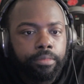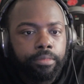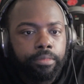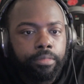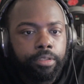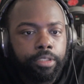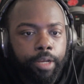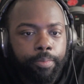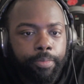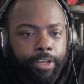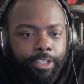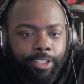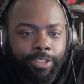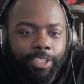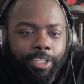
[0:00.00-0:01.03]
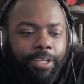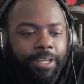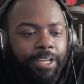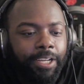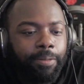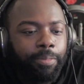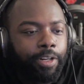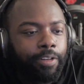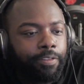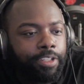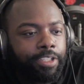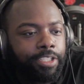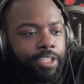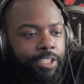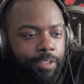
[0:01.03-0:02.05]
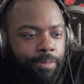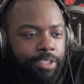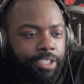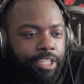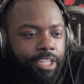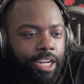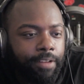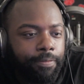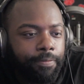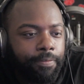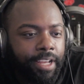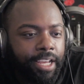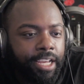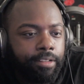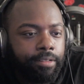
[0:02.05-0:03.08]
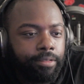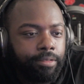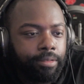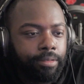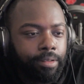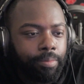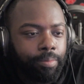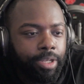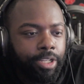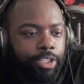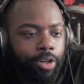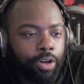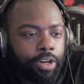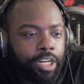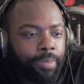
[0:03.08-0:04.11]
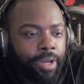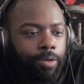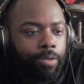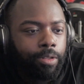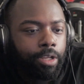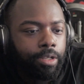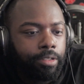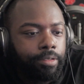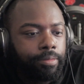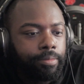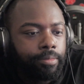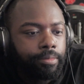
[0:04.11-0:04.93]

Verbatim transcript: That makes perfect sense. Let me see. Could I find me talking to Michael Long?